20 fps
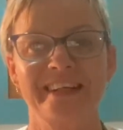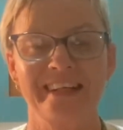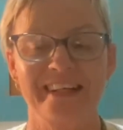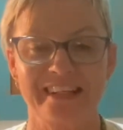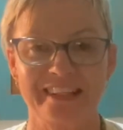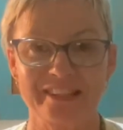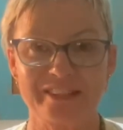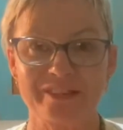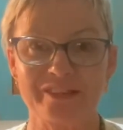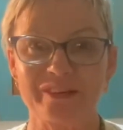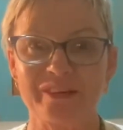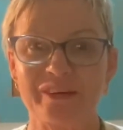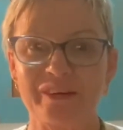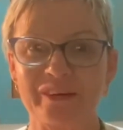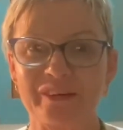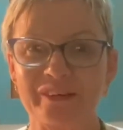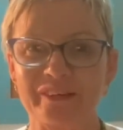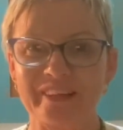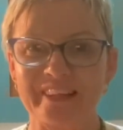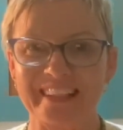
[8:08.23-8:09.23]
So
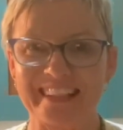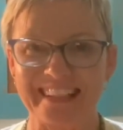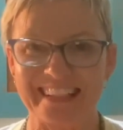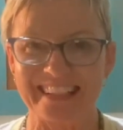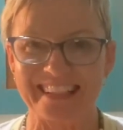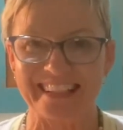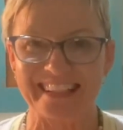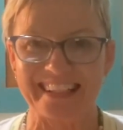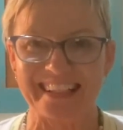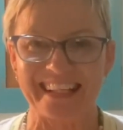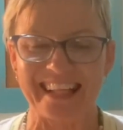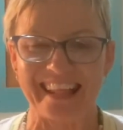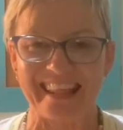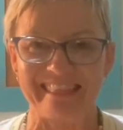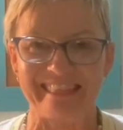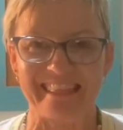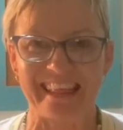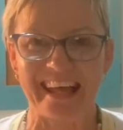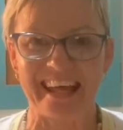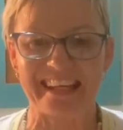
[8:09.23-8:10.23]

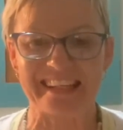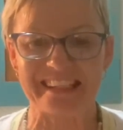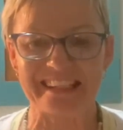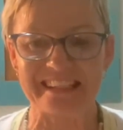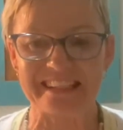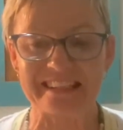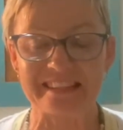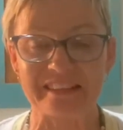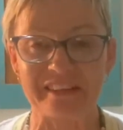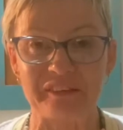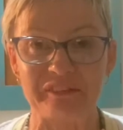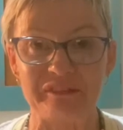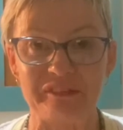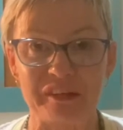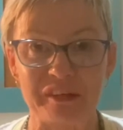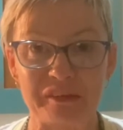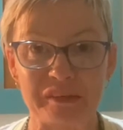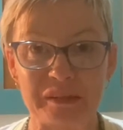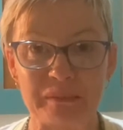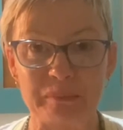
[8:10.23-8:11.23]
that is a
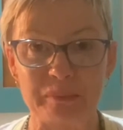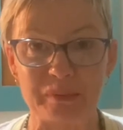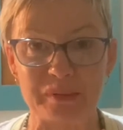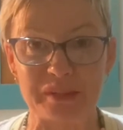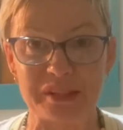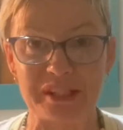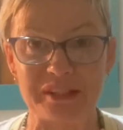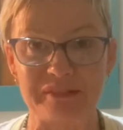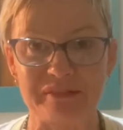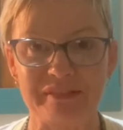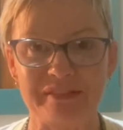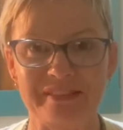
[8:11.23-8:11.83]
very brief